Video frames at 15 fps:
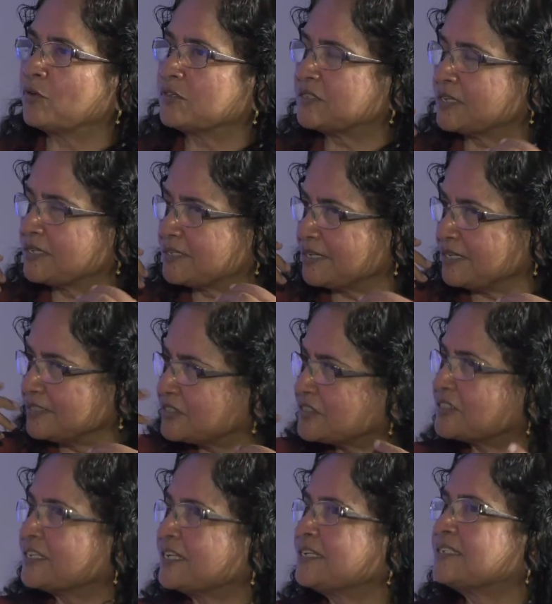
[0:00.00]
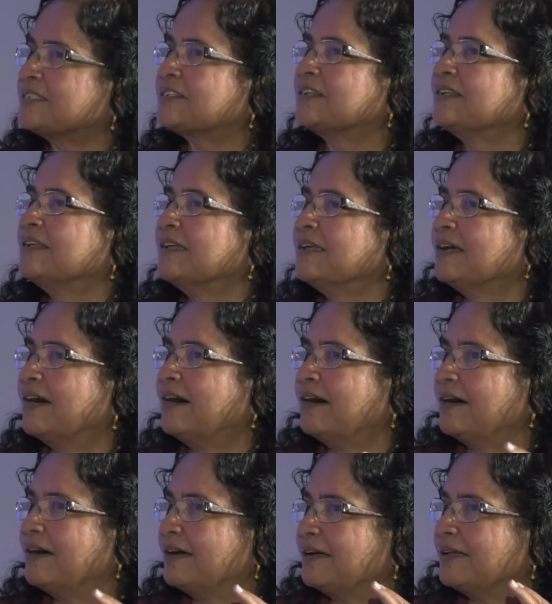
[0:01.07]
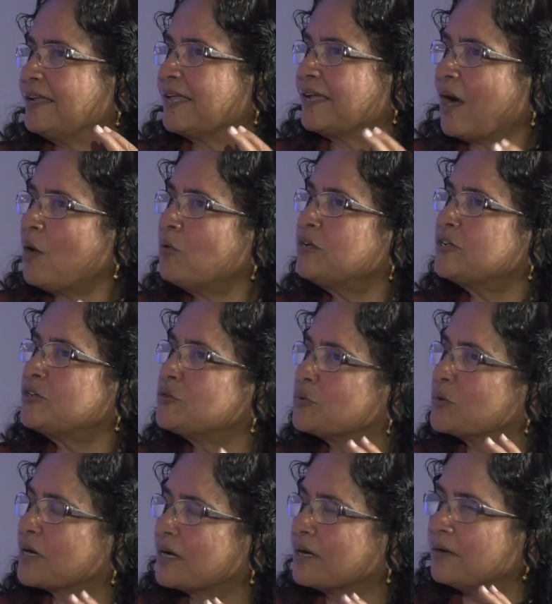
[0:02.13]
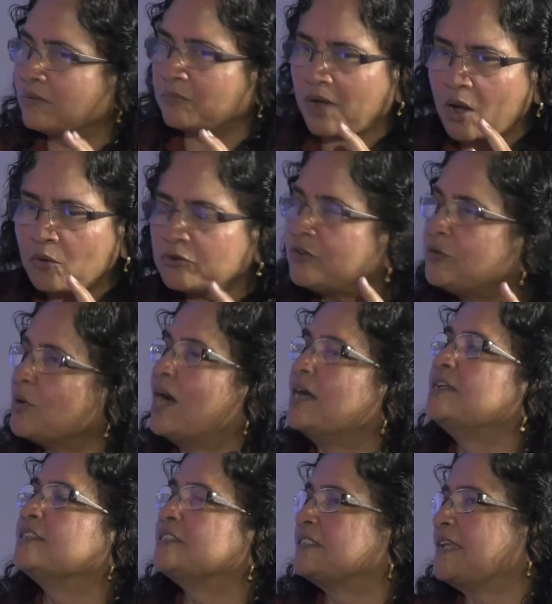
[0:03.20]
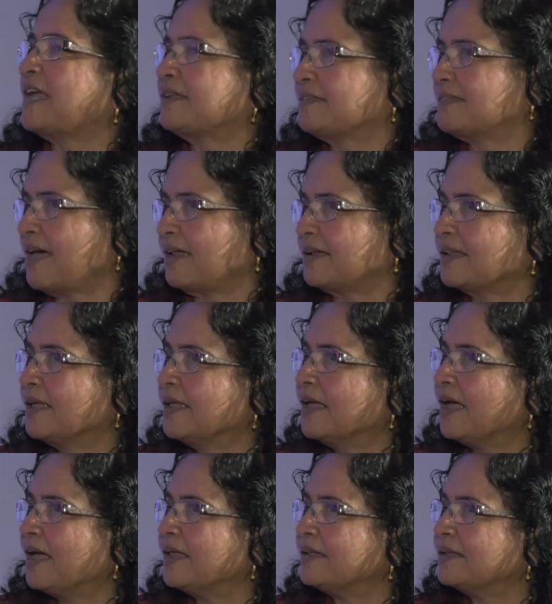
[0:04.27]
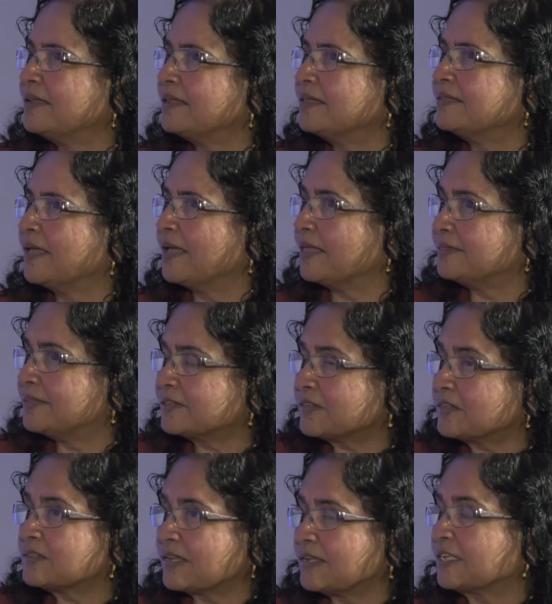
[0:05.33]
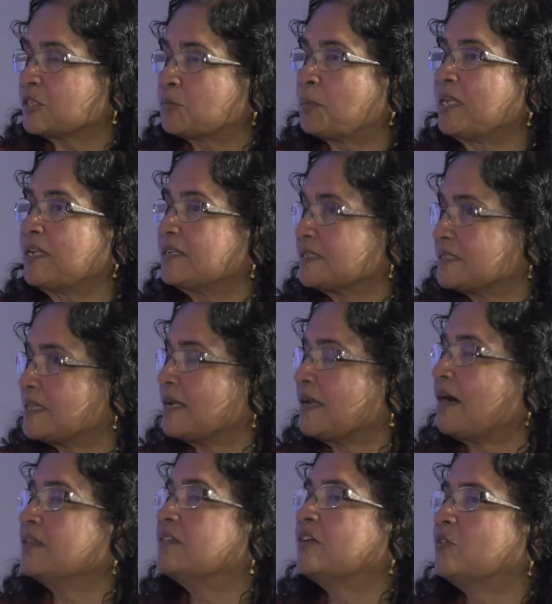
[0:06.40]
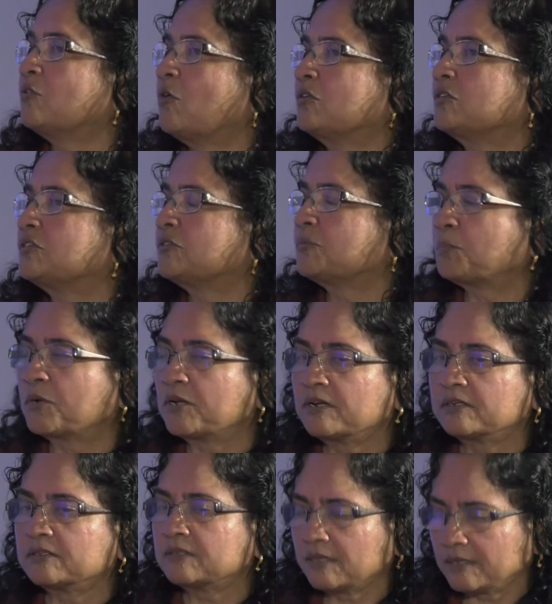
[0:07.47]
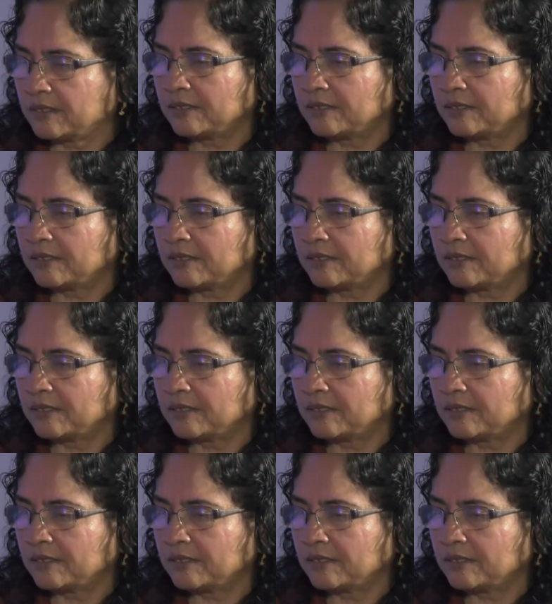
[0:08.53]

Was it instinct? Like, how did you understand that? And this is an experience that other entrepreneurs,